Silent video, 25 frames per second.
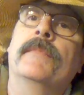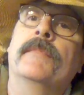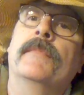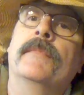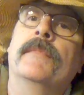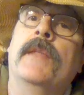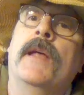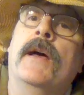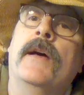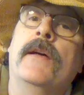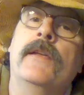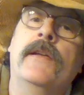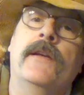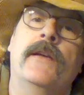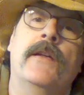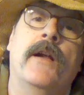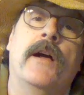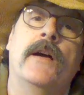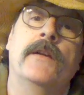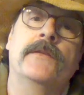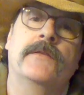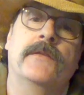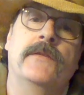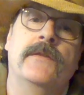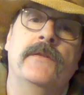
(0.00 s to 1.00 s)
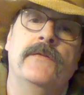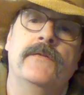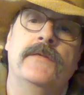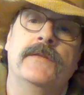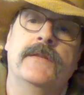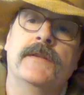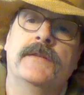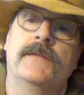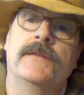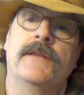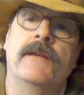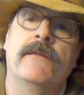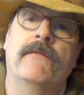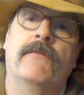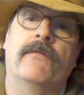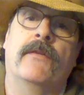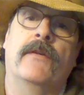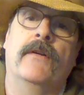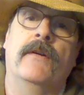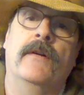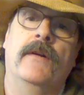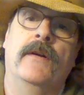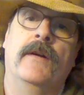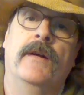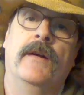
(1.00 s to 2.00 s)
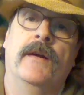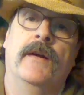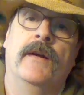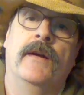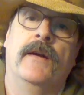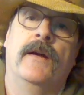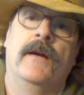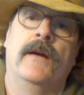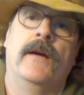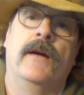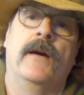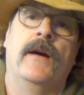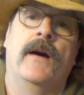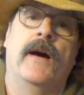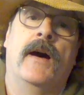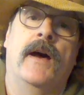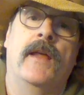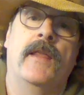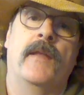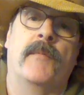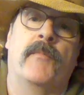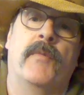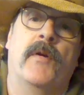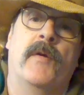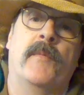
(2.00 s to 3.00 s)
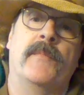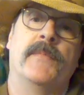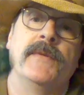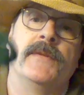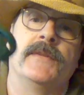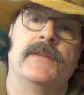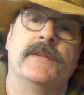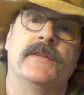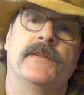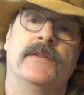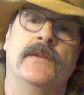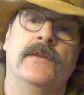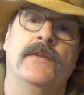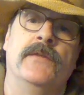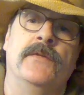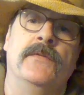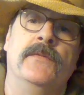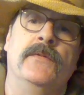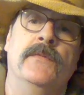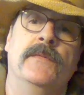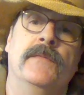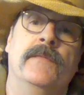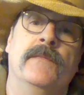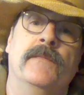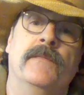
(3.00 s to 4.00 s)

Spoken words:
Now you can also use this thing for other purposes too.